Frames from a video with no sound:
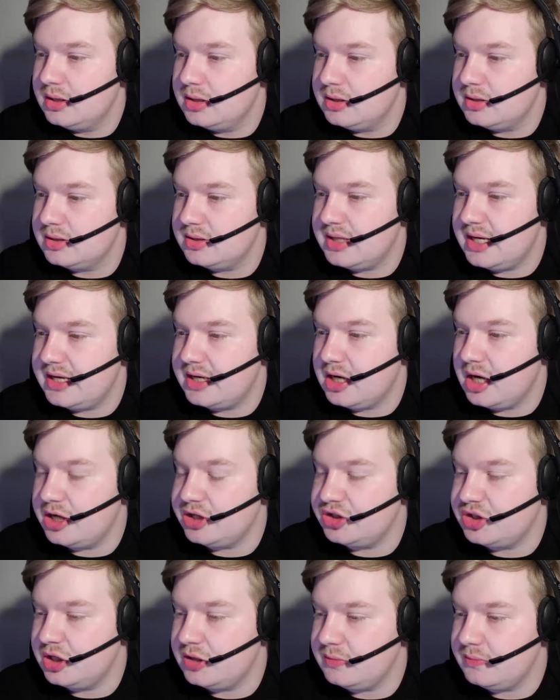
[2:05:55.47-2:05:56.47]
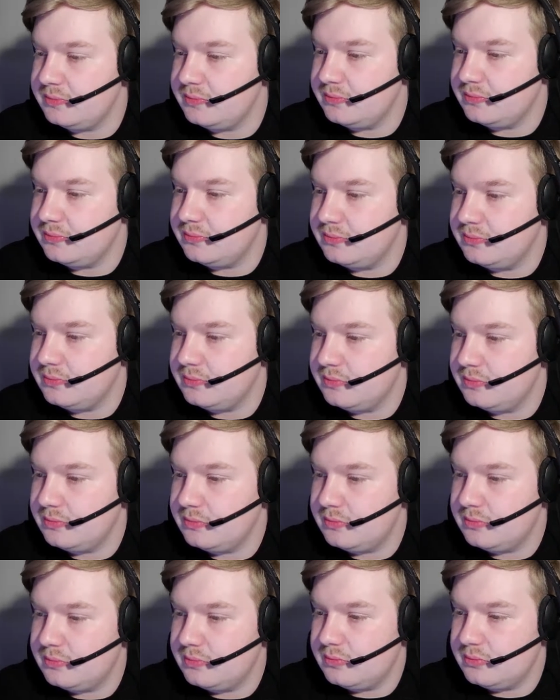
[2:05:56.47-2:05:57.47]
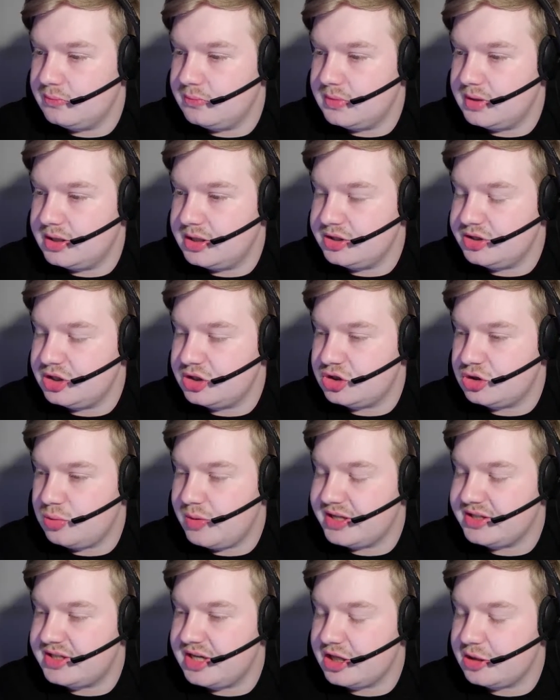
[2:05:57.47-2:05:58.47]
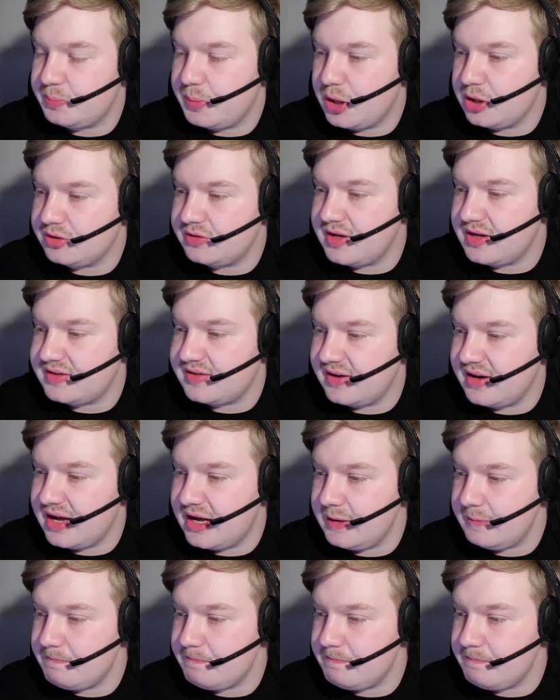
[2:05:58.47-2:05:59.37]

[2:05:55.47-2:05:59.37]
Dean Howson. It is his 20th birthday today.